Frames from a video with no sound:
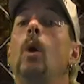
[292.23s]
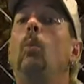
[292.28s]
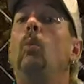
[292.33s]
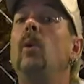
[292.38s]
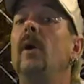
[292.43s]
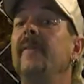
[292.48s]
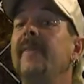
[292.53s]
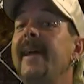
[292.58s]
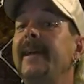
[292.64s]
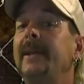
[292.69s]

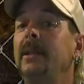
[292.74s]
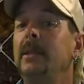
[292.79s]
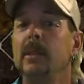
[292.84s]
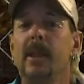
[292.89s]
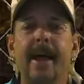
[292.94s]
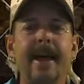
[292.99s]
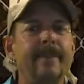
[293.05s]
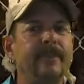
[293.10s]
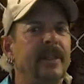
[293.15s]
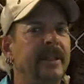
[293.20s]
well, they
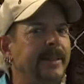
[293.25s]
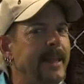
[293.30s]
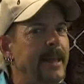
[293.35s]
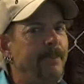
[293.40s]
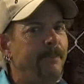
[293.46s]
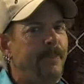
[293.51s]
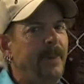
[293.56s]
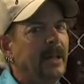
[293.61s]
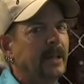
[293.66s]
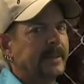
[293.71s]
claim that they
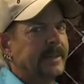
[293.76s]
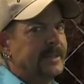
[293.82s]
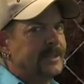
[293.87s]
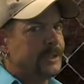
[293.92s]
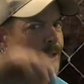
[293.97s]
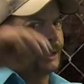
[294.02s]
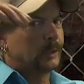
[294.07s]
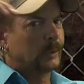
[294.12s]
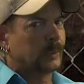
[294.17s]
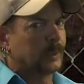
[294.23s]
build
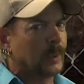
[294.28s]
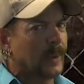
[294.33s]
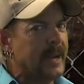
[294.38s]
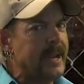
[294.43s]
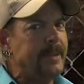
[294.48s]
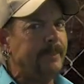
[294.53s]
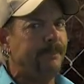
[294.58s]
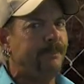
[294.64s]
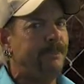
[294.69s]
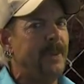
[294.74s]
this
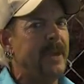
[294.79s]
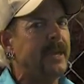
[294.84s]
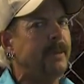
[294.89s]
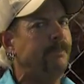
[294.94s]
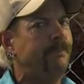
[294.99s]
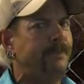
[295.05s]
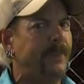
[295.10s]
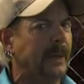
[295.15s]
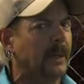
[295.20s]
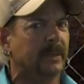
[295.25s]
great
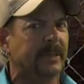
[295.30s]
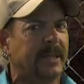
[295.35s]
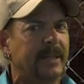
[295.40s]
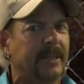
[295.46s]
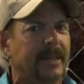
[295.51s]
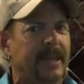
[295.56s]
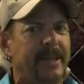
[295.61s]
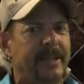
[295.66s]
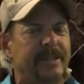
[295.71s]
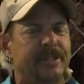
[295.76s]
big building,
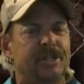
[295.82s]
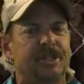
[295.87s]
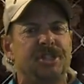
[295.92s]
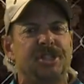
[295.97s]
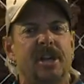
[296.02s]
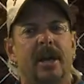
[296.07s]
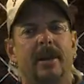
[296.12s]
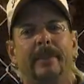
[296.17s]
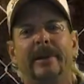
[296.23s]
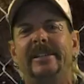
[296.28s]
ladies and
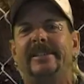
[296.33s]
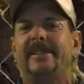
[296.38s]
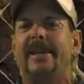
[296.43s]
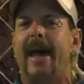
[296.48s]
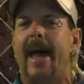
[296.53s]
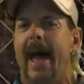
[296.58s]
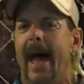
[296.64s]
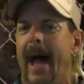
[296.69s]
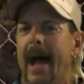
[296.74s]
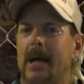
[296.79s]
gentlemen, to
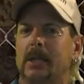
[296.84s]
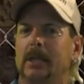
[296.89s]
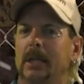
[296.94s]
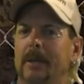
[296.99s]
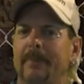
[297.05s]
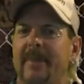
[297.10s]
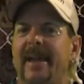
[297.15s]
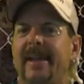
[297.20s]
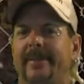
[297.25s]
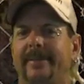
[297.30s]

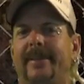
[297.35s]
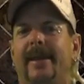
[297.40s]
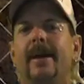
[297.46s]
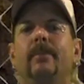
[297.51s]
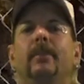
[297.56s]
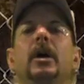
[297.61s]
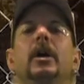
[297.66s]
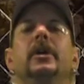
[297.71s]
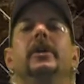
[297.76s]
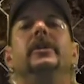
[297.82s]
acclimate
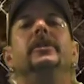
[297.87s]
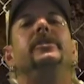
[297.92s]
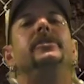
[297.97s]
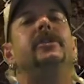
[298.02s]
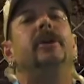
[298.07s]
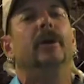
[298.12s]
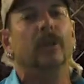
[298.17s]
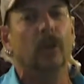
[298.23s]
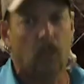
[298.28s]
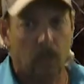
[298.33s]
them
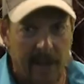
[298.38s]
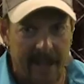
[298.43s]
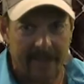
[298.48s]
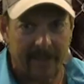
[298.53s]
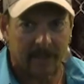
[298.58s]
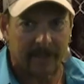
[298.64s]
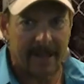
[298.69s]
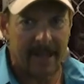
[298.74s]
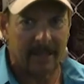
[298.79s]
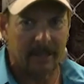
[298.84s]
to the
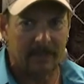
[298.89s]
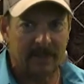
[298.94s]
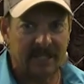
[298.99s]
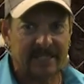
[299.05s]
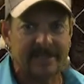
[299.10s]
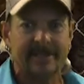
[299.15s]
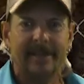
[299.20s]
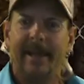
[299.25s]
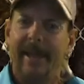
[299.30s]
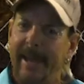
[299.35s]
weather
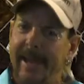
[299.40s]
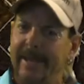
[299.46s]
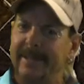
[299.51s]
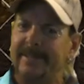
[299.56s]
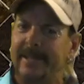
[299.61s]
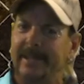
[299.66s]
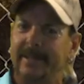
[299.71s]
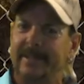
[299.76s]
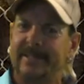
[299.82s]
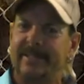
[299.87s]
elements and
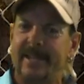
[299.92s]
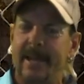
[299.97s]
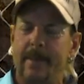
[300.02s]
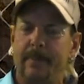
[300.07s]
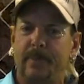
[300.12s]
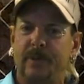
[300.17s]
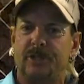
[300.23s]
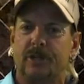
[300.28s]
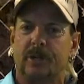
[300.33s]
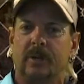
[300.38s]
to the
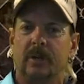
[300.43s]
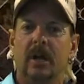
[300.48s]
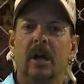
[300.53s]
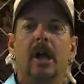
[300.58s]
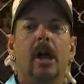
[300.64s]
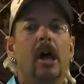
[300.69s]
temperature.